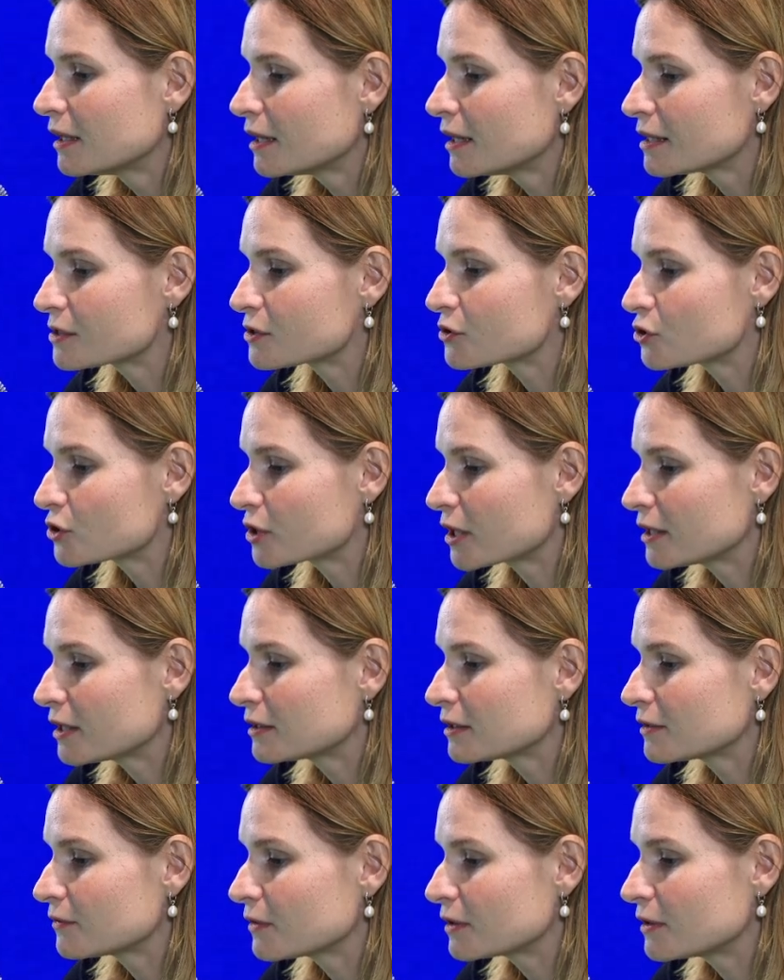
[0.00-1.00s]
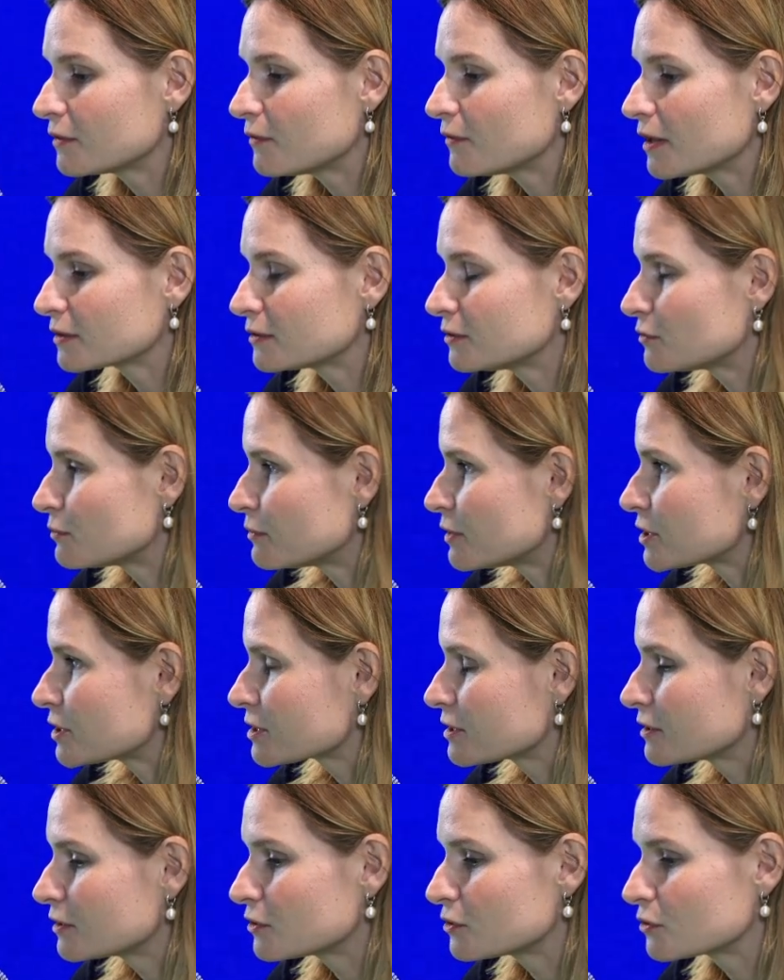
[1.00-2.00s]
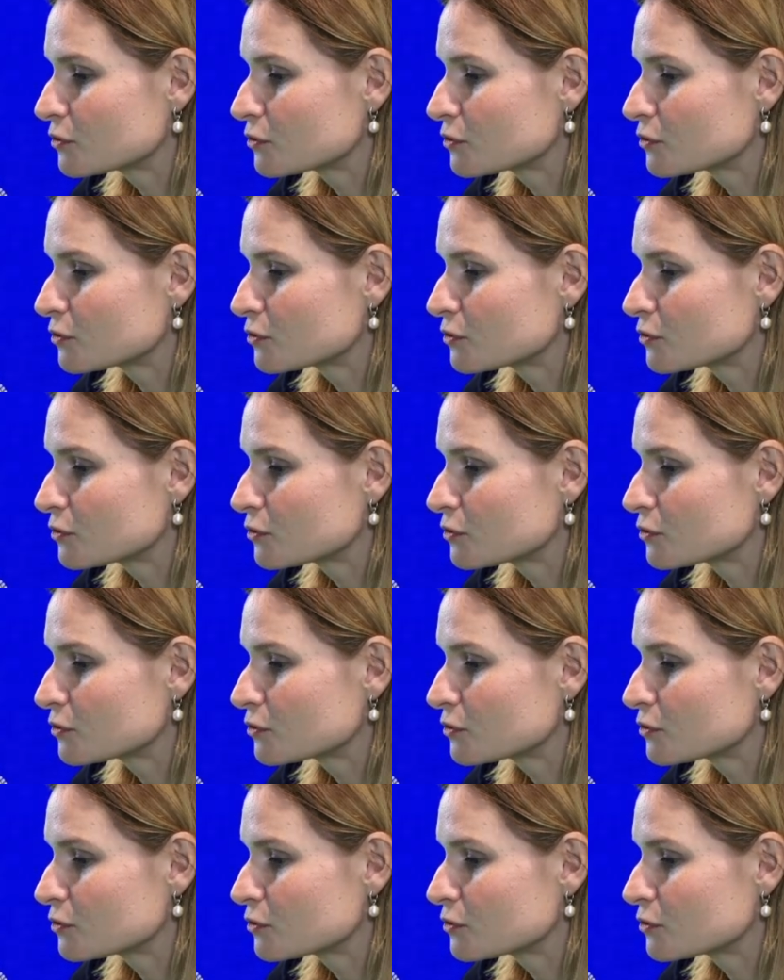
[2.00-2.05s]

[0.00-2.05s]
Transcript: associated with the Wagner mercenary